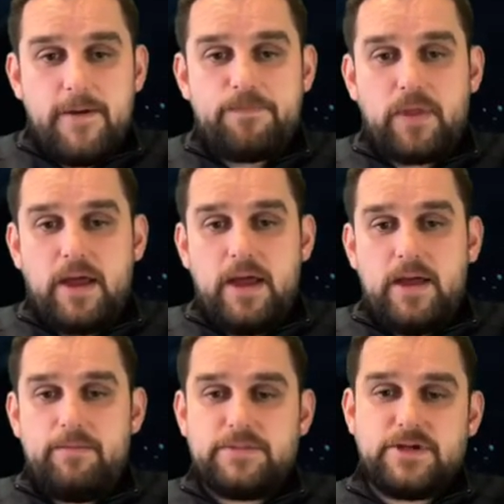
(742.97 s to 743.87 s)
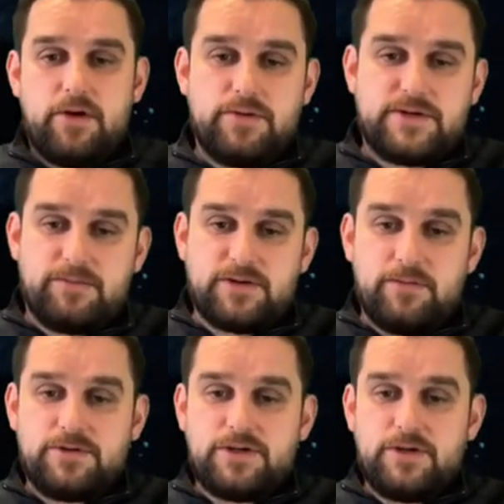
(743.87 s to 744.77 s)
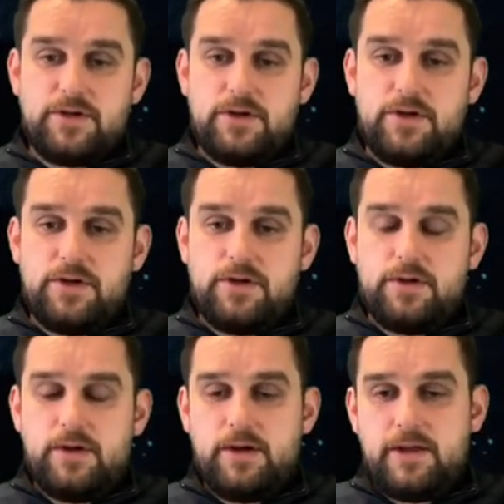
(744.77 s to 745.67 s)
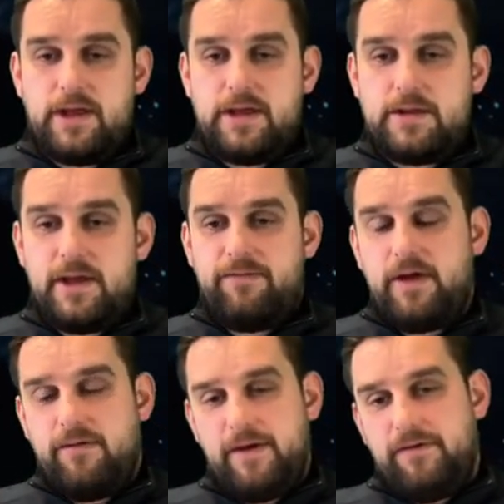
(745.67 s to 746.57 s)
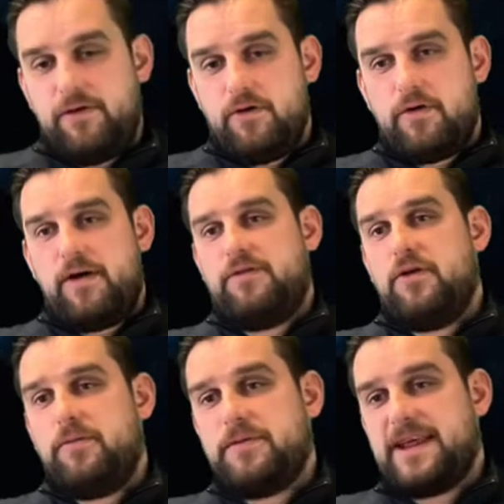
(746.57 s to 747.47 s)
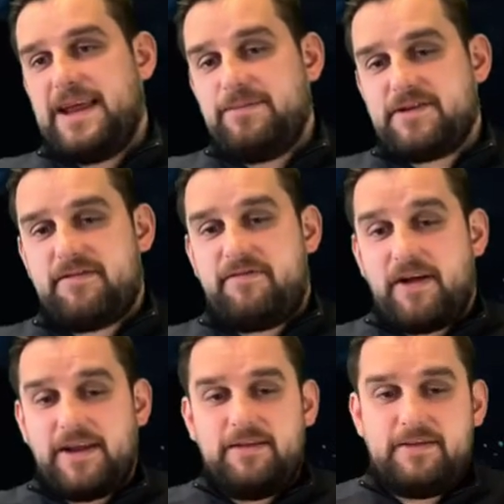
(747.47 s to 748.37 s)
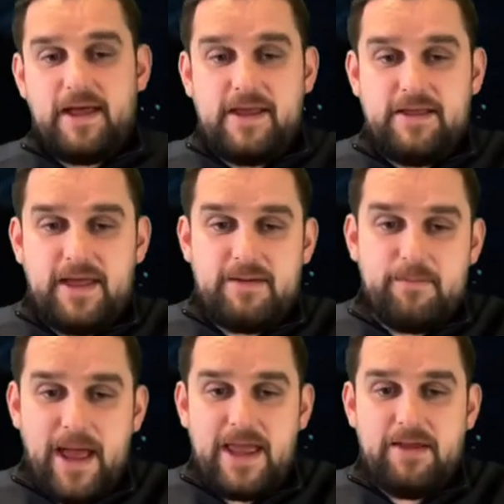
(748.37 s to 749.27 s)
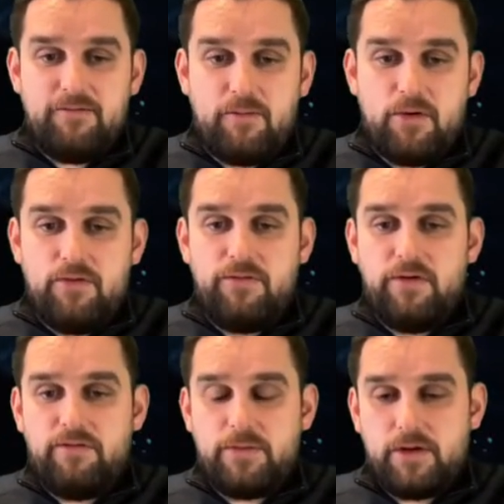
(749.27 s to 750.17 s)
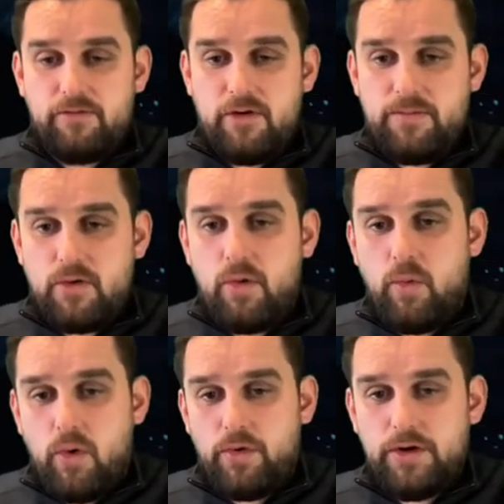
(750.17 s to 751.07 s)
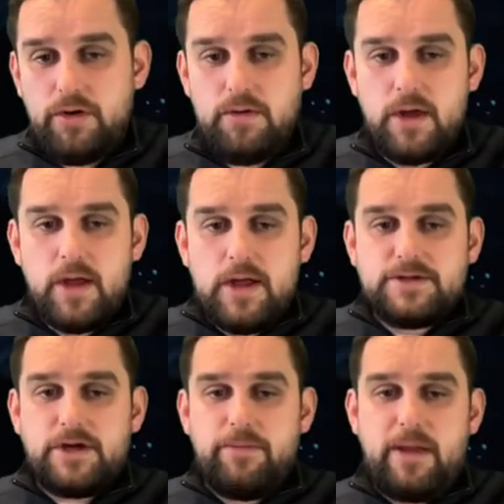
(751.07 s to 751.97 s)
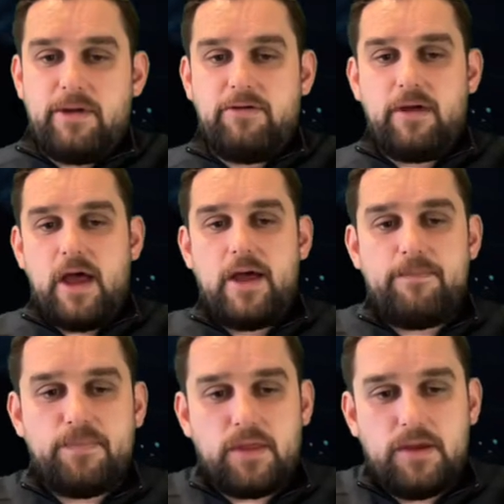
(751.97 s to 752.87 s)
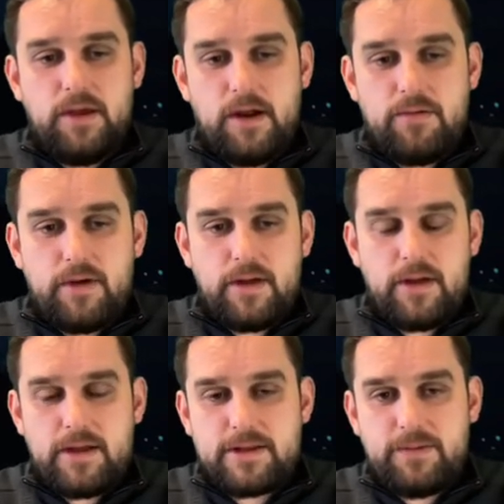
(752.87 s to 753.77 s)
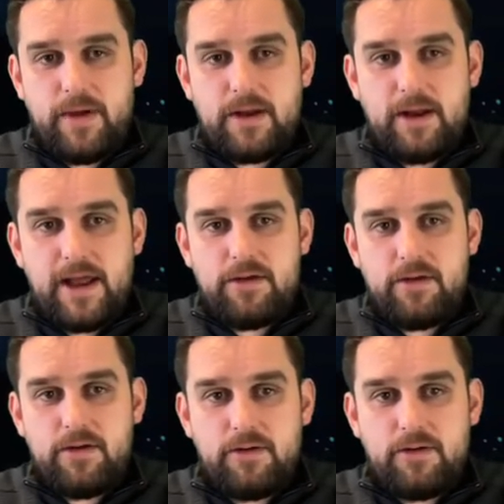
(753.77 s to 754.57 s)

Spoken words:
So sometimes if you're deemed as FUDding, they may remove you from the group or warn you. So maybe depending on how you're